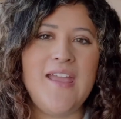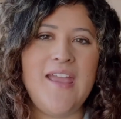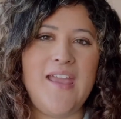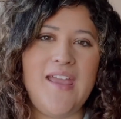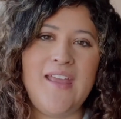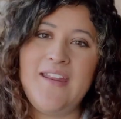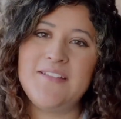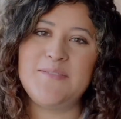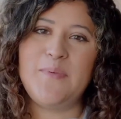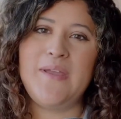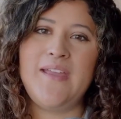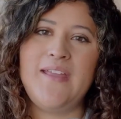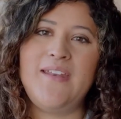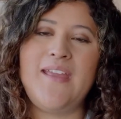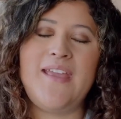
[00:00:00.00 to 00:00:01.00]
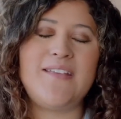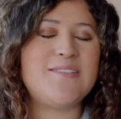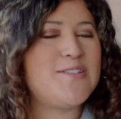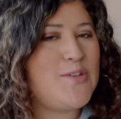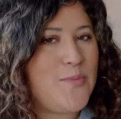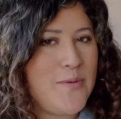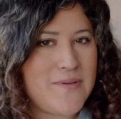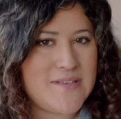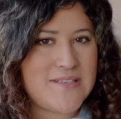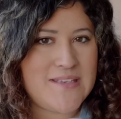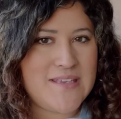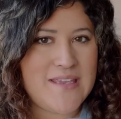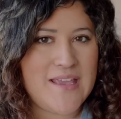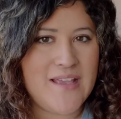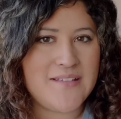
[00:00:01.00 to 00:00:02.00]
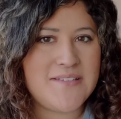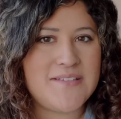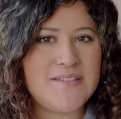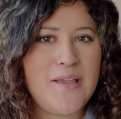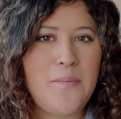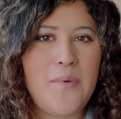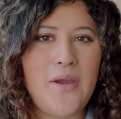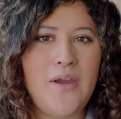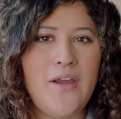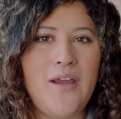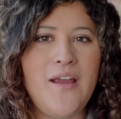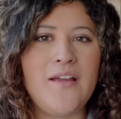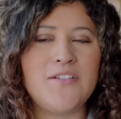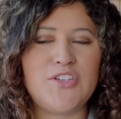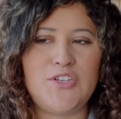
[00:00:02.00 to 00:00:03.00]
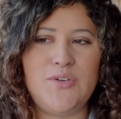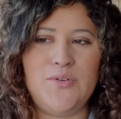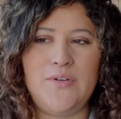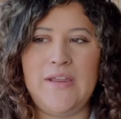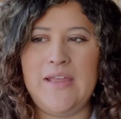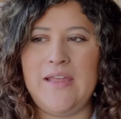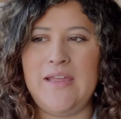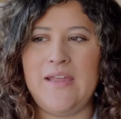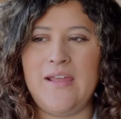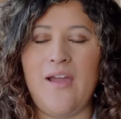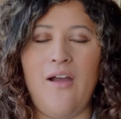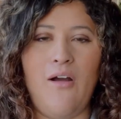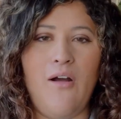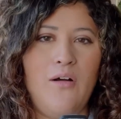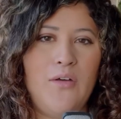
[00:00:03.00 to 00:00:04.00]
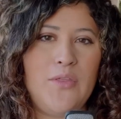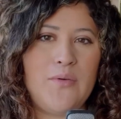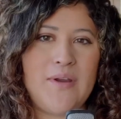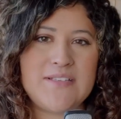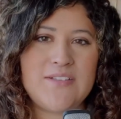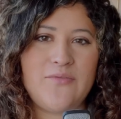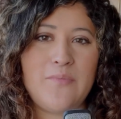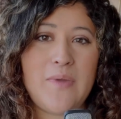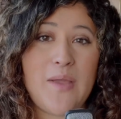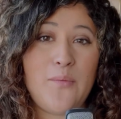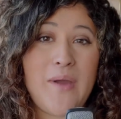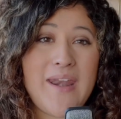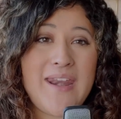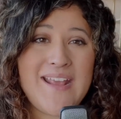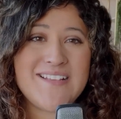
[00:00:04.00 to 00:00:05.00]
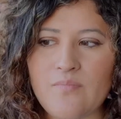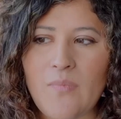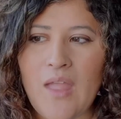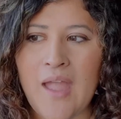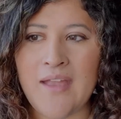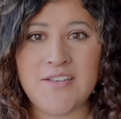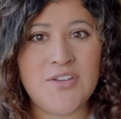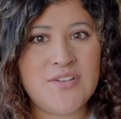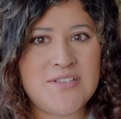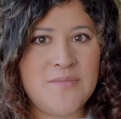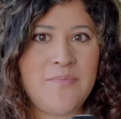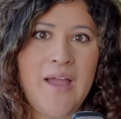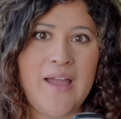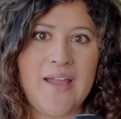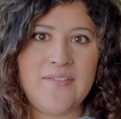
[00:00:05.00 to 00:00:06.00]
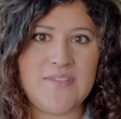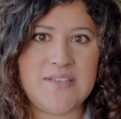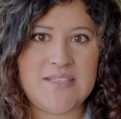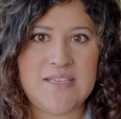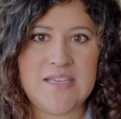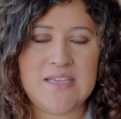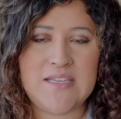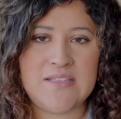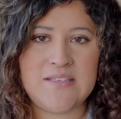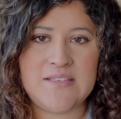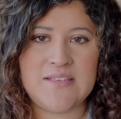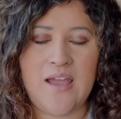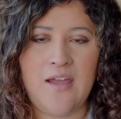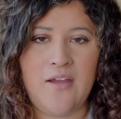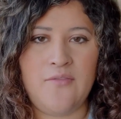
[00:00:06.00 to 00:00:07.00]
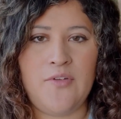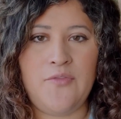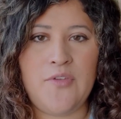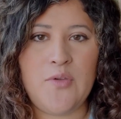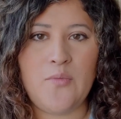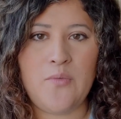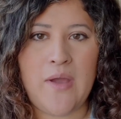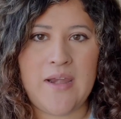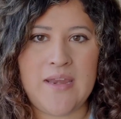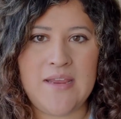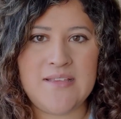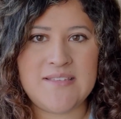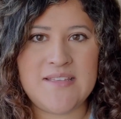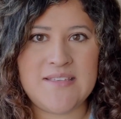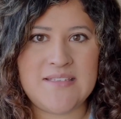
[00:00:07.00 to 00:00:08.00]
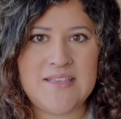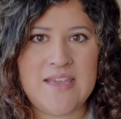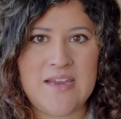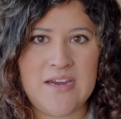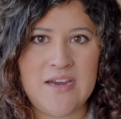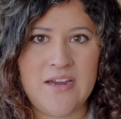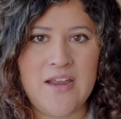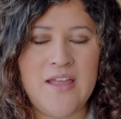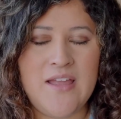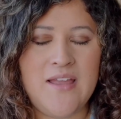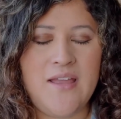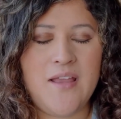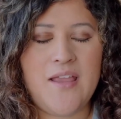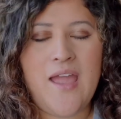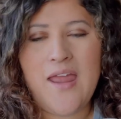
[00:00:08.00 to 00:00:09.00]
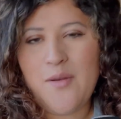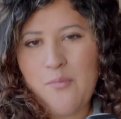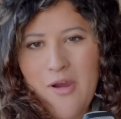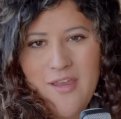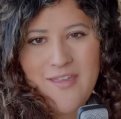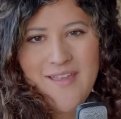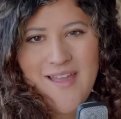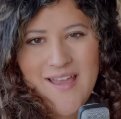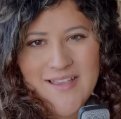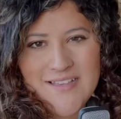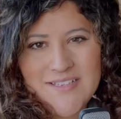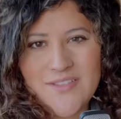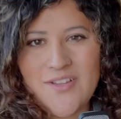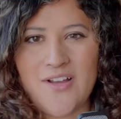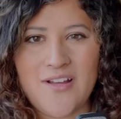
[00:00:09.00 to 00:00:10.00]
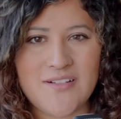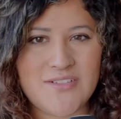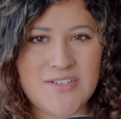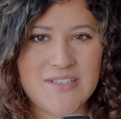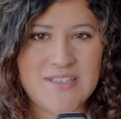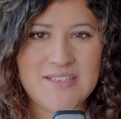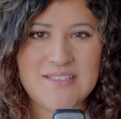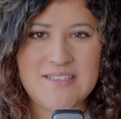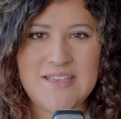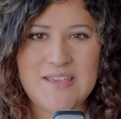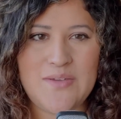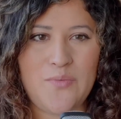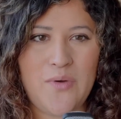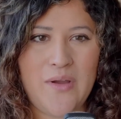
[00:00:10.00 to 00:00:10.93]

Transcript: It has been a super busy summer shooting all the rest of my weddings. I took some behind the scenes of a few weddings this year, kind of brought you guys along just to see